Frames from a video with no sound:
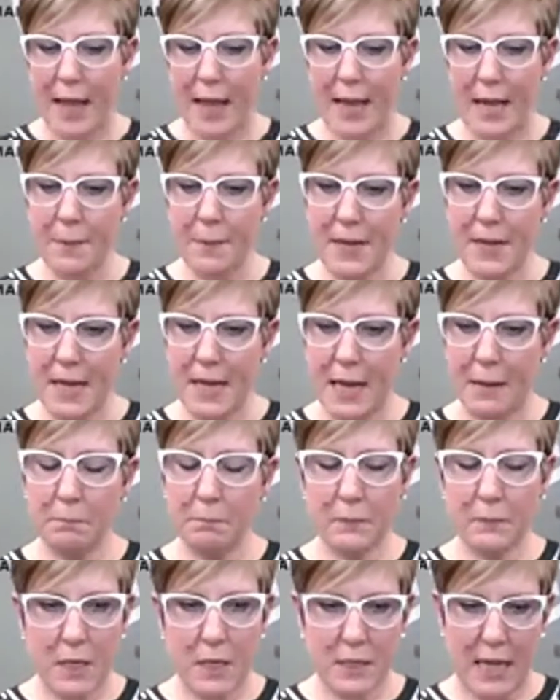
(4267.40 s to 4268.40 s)
the AM
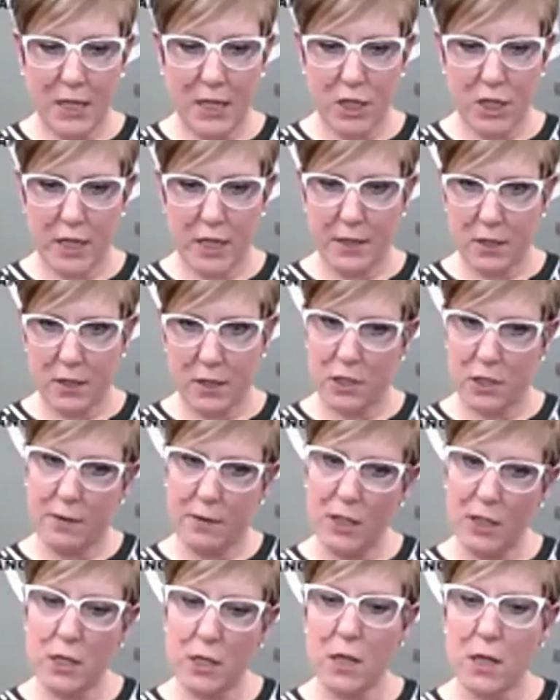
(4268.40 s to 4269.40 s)
PM, there's actually there's
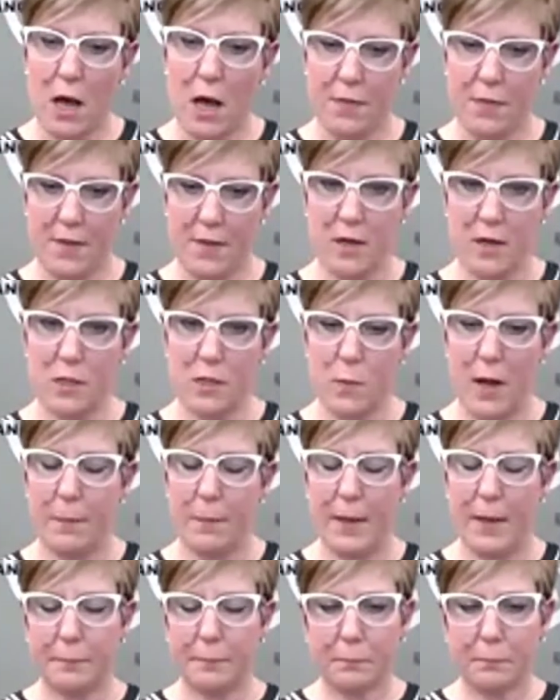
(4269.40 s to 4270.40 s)
directions on there as well,
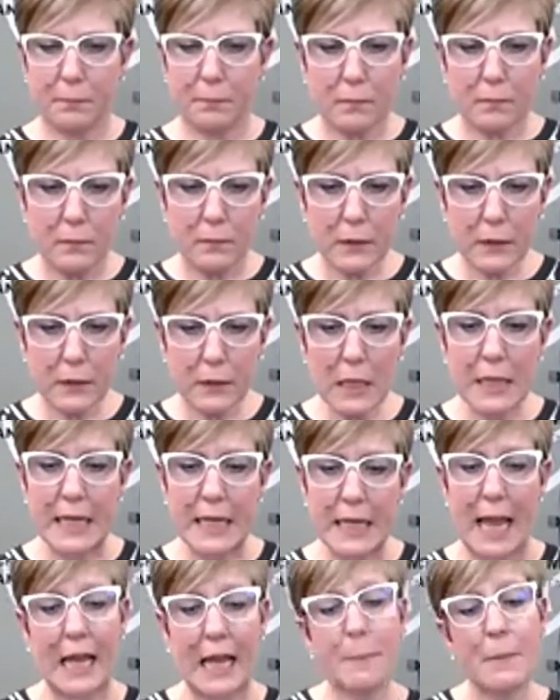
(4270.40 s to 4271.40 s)
but
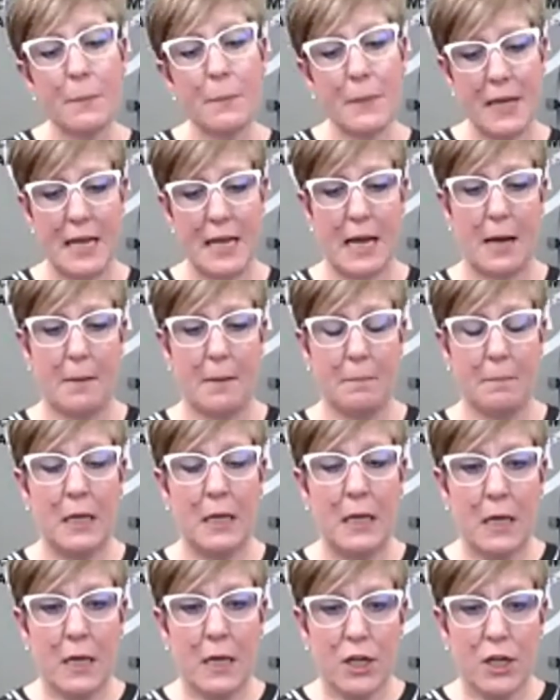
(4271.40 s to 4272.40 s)
the AM and PM,
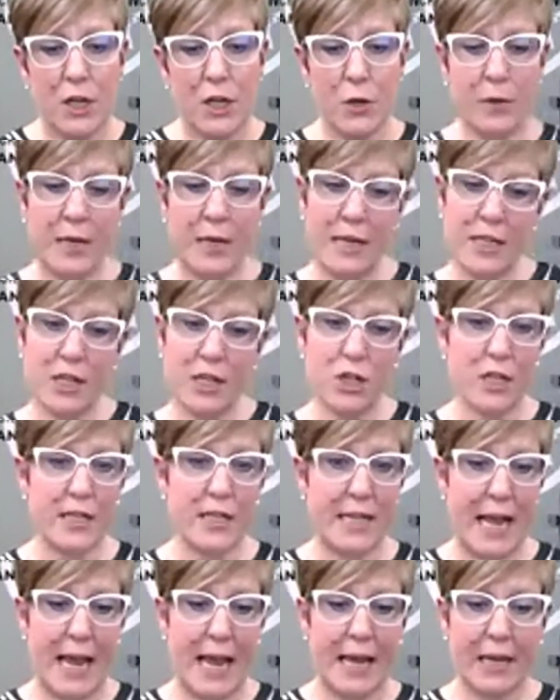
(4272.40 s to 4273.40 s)
you need to
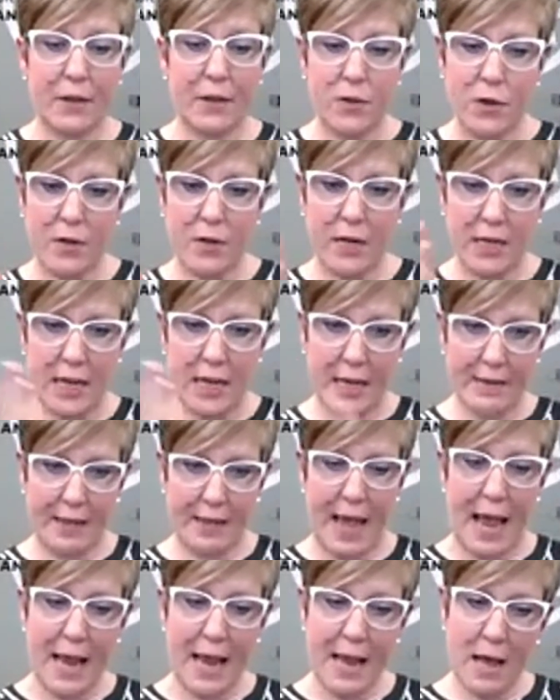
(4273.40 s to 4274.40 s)
just take you need to take
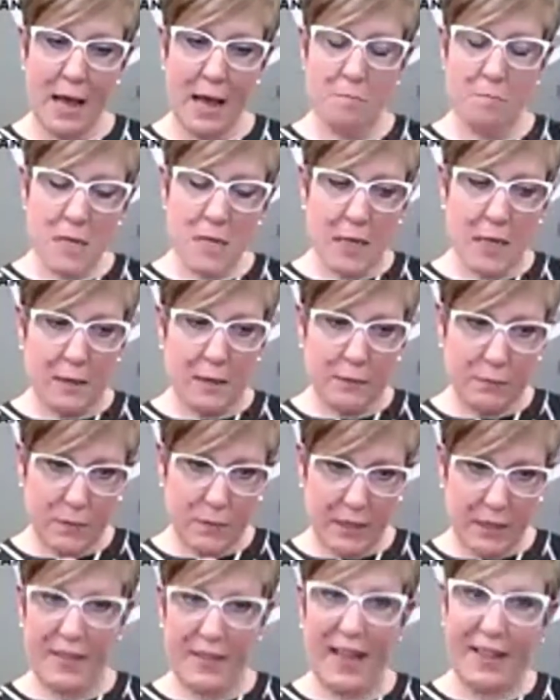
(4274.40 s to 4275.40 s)
the AM
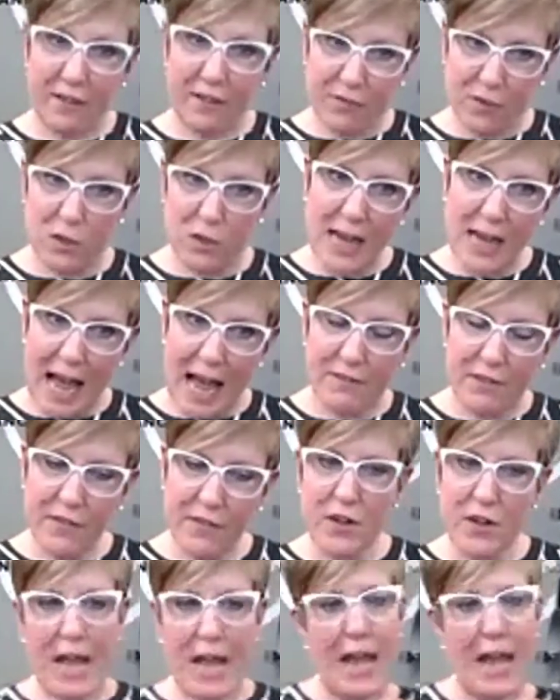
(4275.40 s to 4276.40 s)
in like the first half of
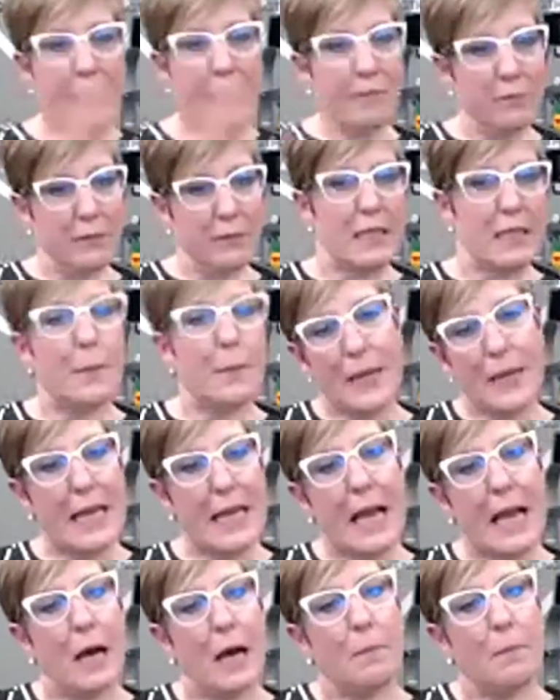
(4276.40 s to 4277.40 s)
your day and the
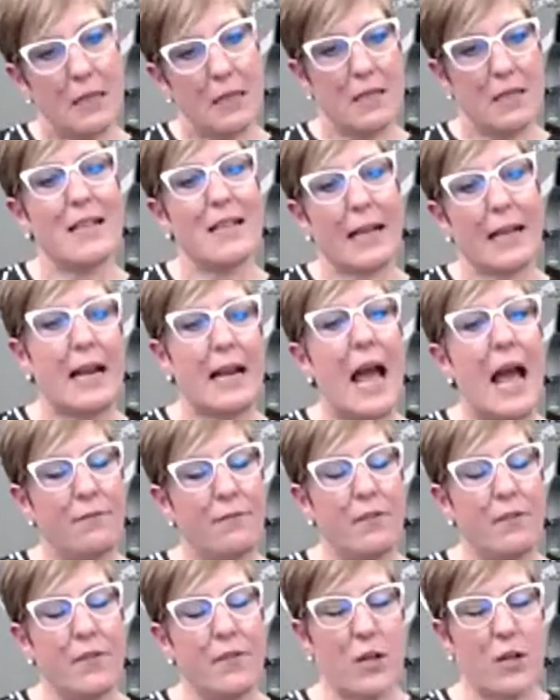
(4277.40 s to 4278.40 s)
PM in the second
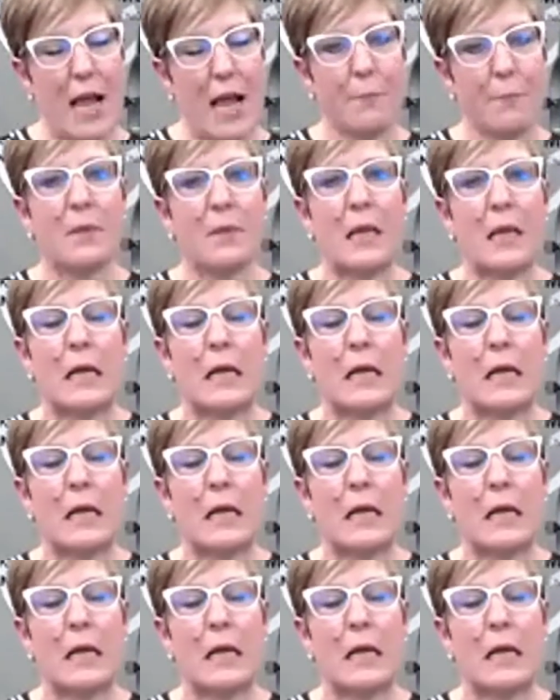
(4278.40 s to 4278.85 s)
half of your day.